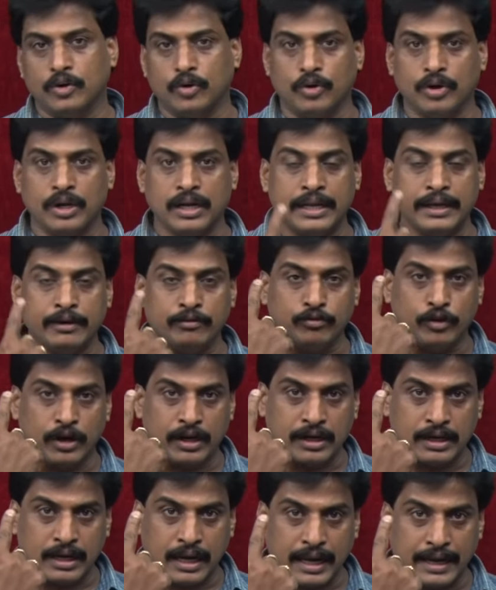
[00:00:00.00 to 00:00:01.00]
only
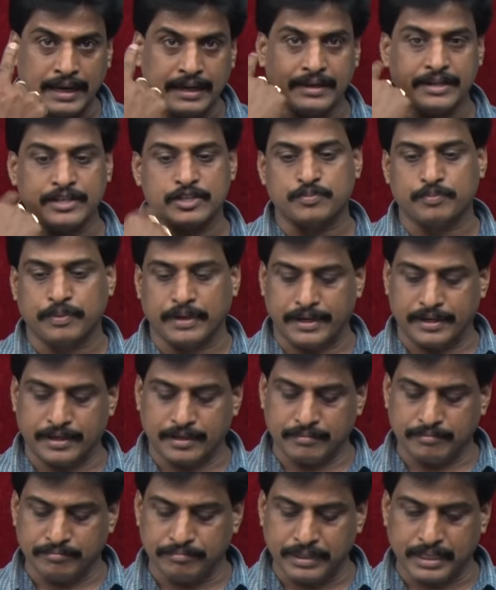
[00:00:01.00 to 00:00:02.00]
one line displayed
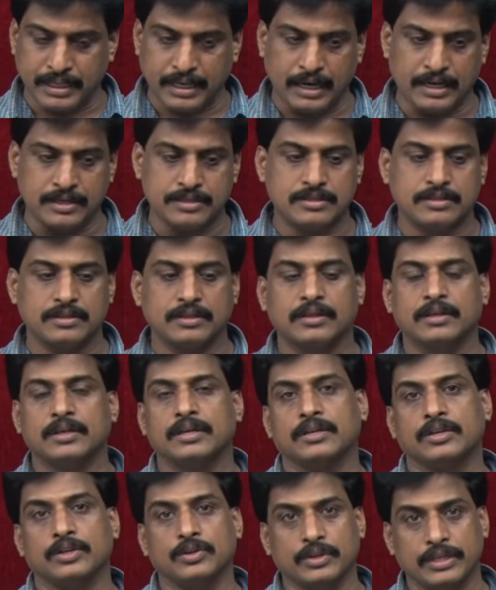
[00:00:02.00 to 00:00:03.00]
because
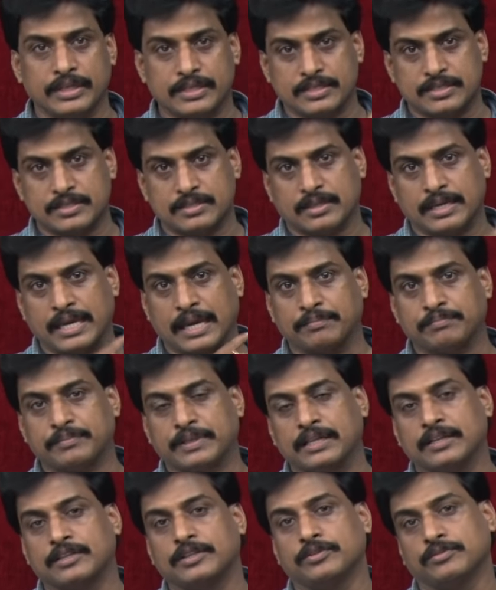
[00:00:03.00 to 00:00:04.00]
UNIX
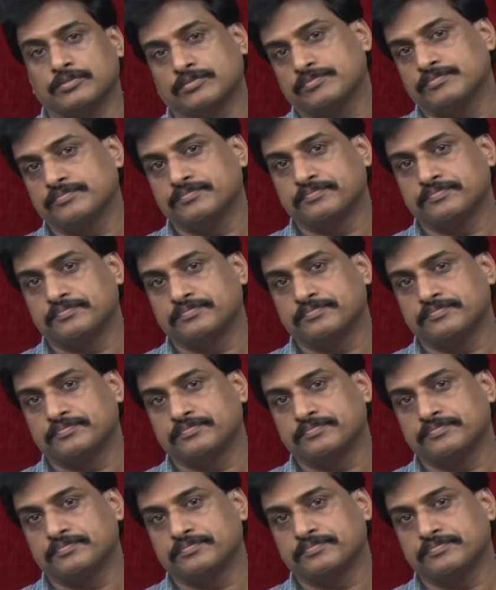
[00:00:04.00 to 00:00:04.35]
capital U.